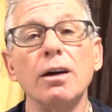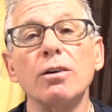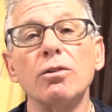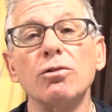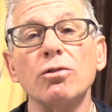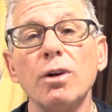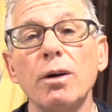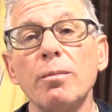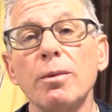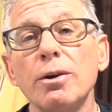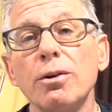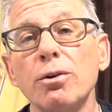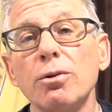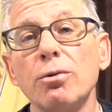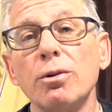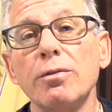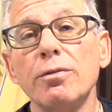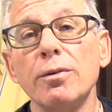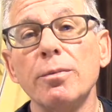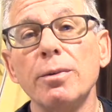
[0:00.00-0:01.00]
Some of you
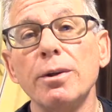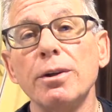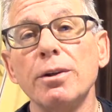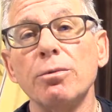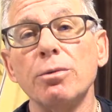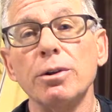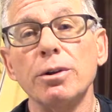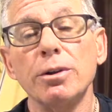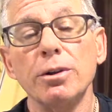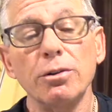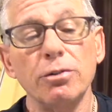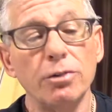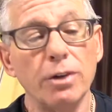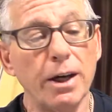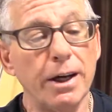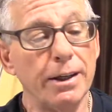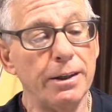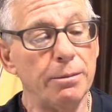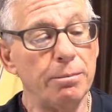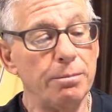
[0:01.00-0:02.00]
are familiar with this
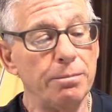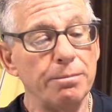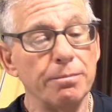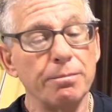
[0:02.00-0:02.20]
item,